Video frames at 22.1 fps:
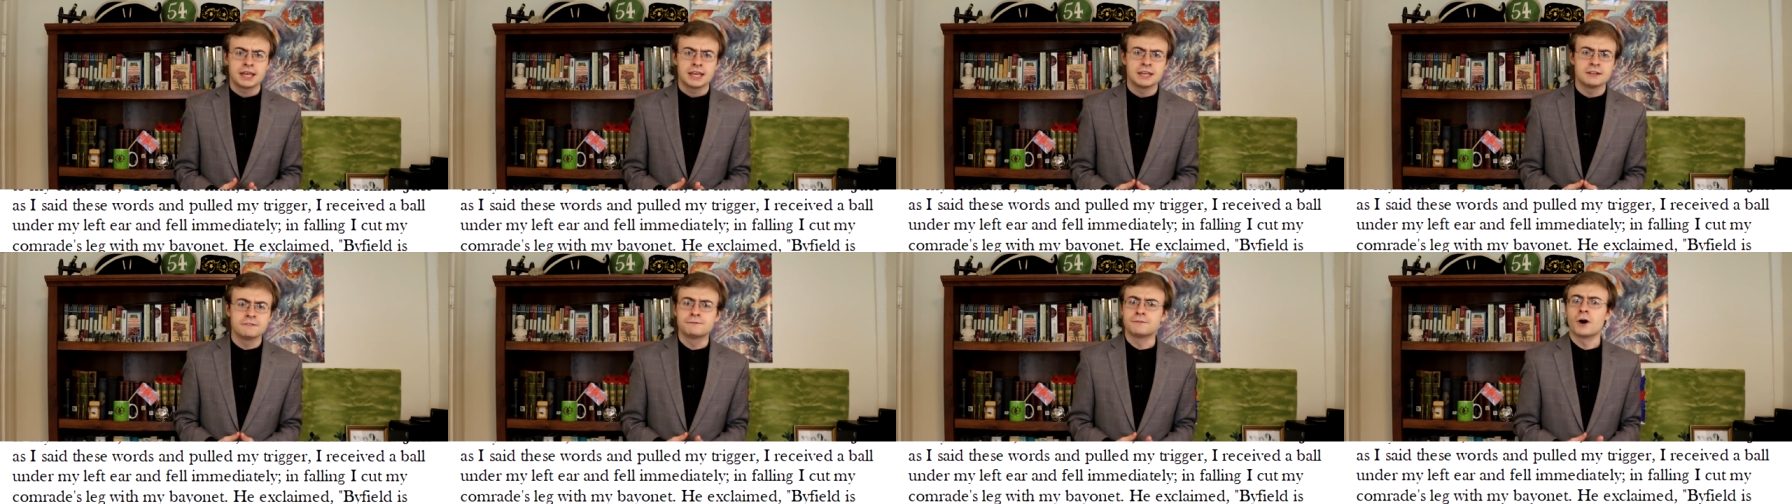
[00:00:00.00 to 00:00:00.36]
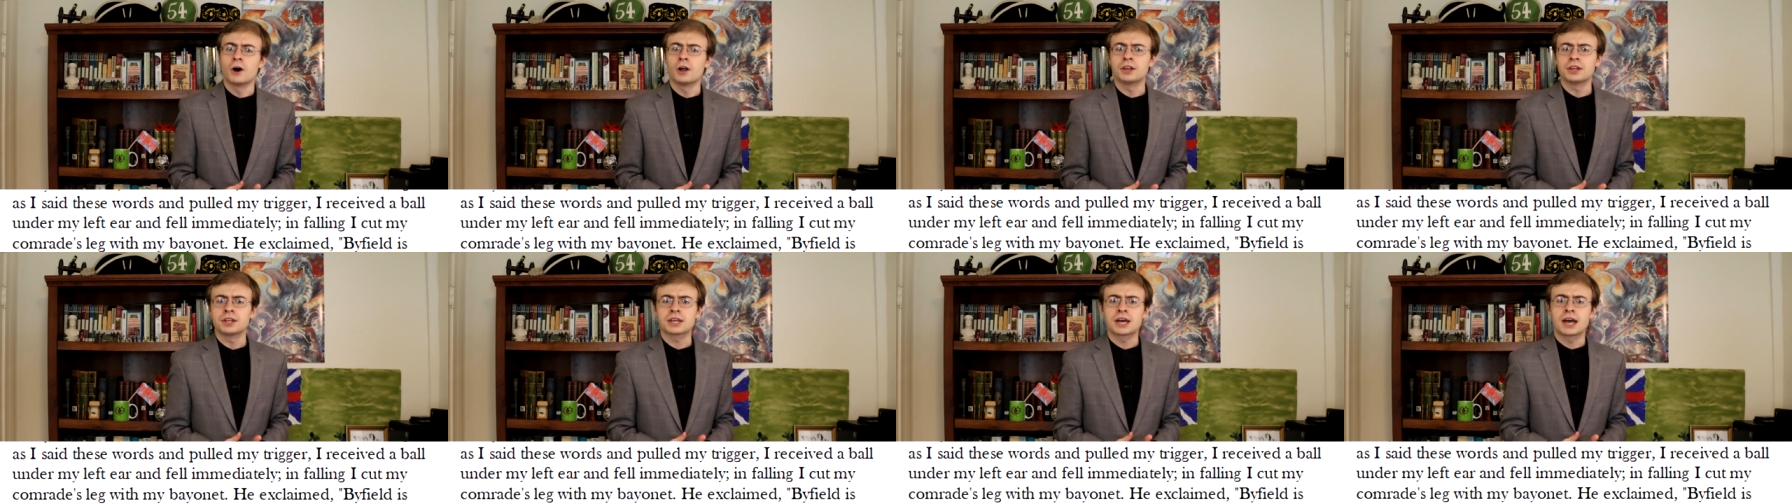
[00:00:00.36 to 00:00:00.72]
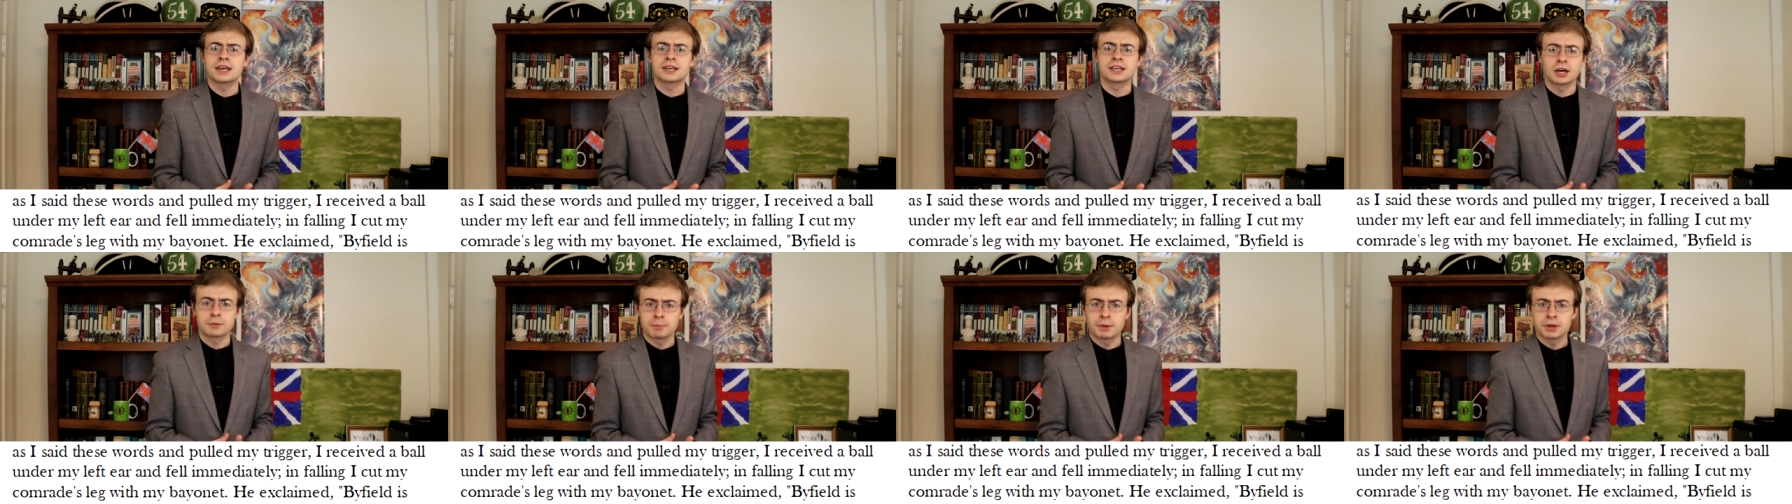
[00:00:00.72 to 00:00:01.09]
In falling, I
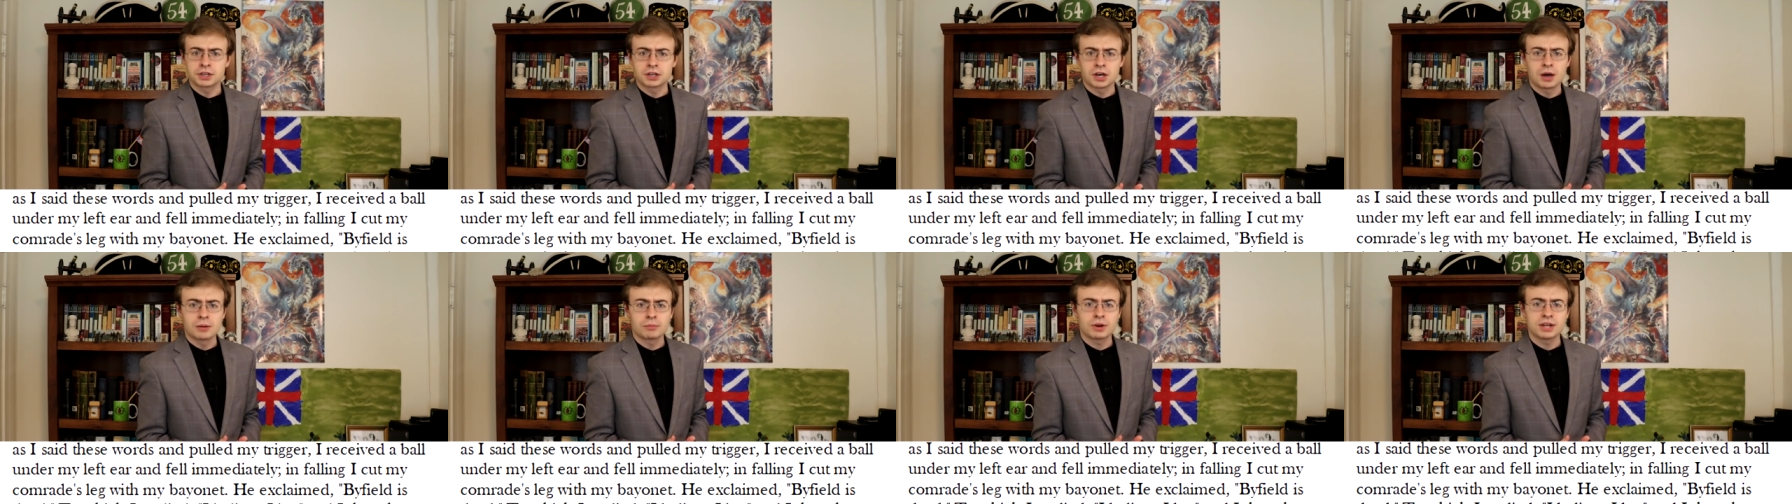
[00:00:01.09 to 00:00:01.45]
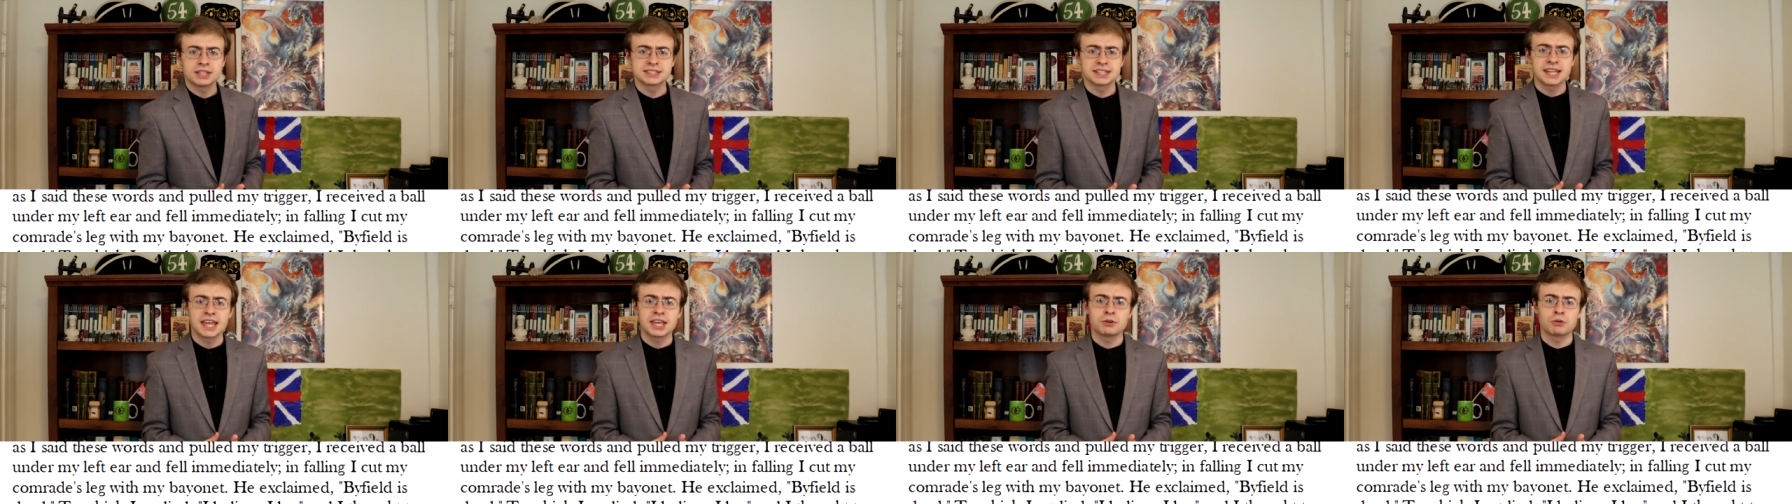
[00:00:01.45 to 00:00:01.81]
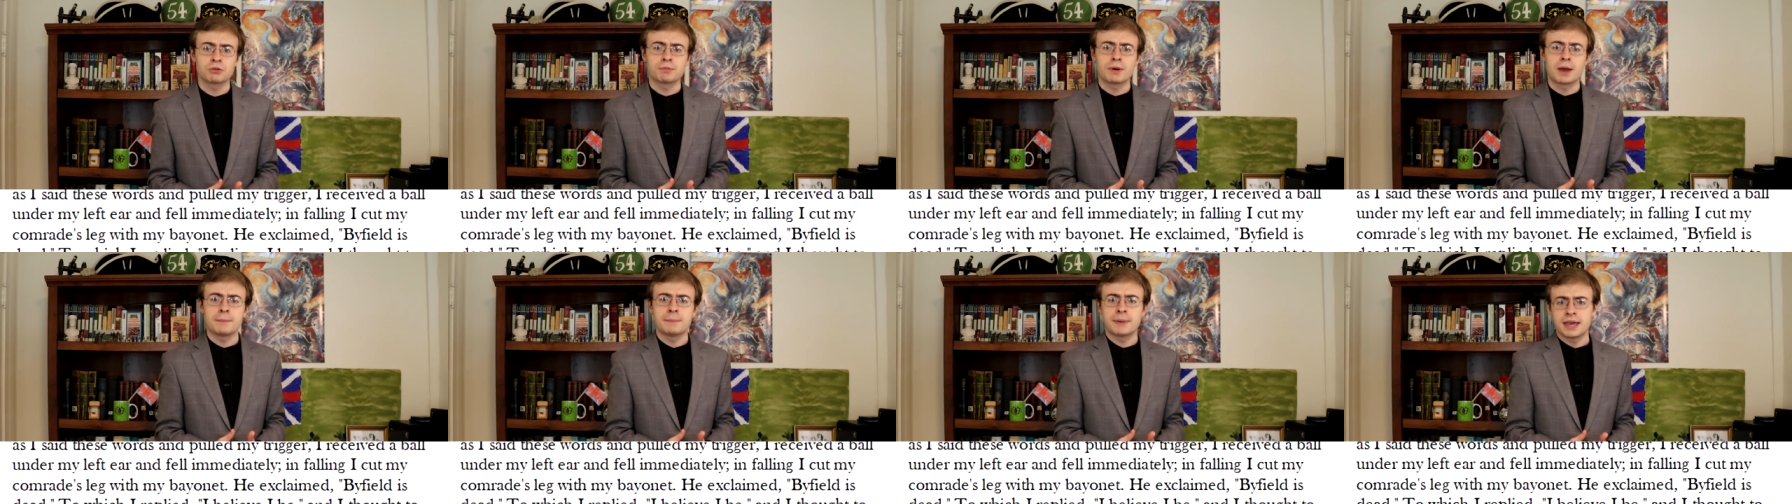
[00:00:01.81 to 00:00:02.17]
cut my comrade's leg
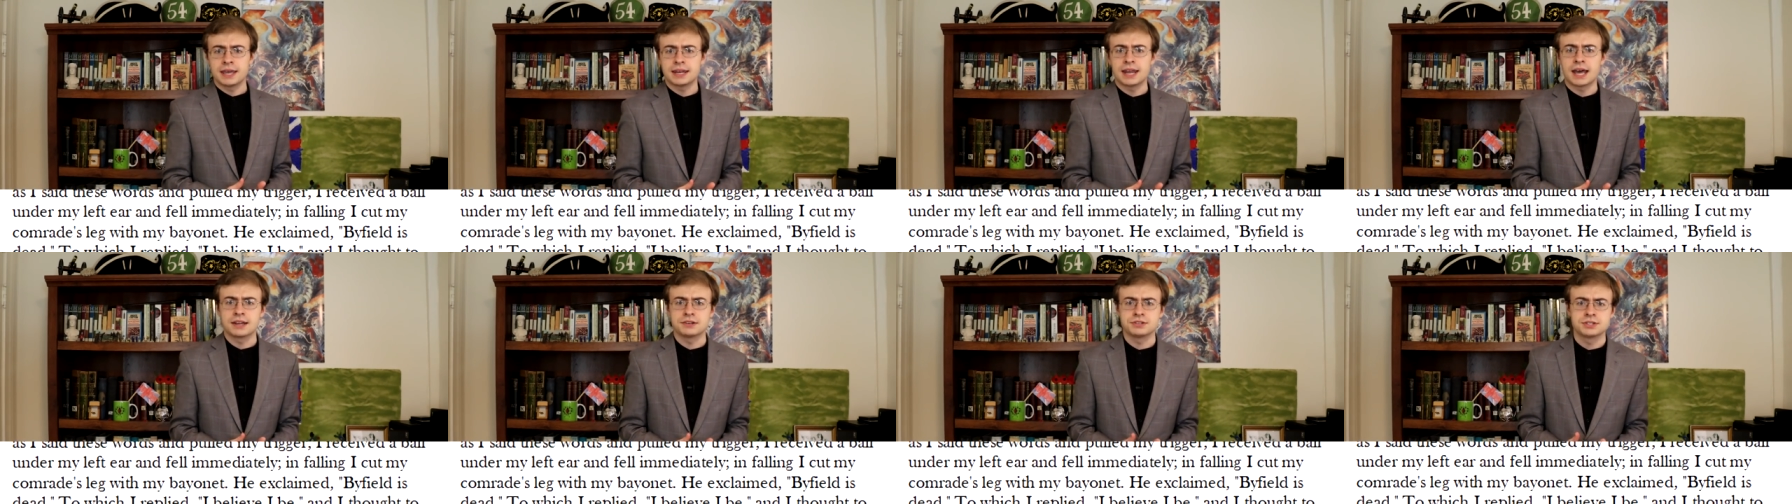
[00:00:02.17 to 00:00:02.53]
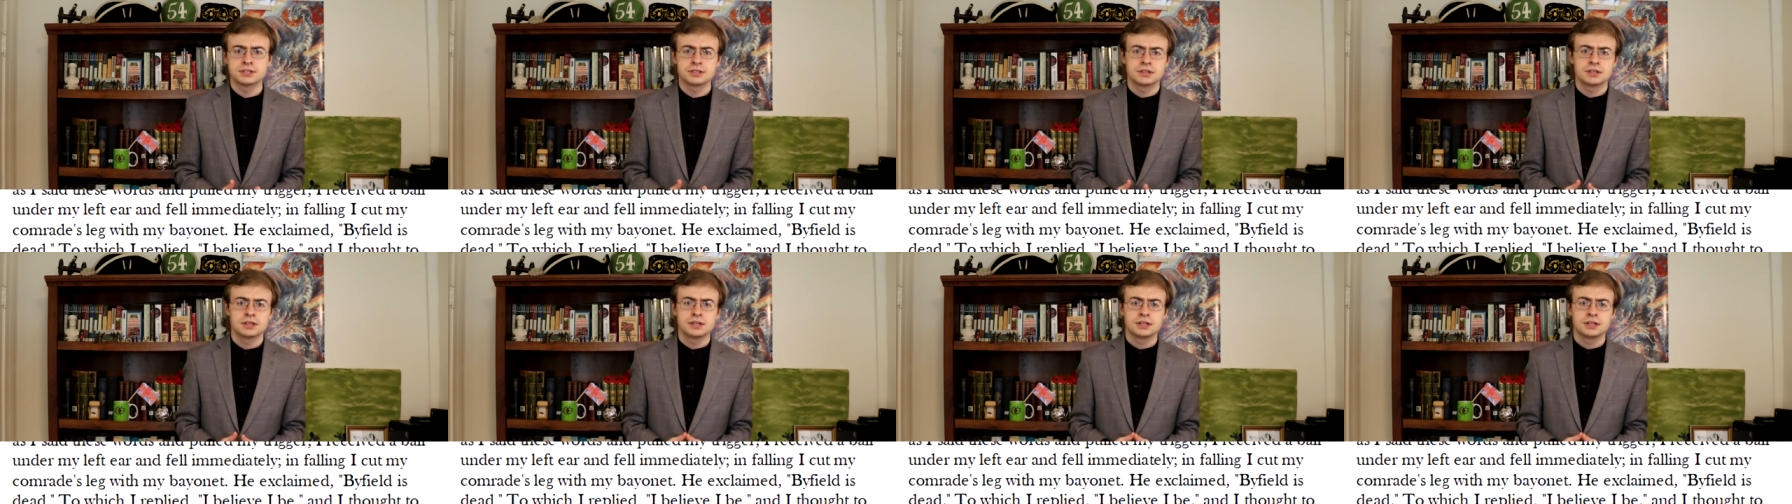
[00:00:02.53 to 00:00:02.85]
with my bayonet.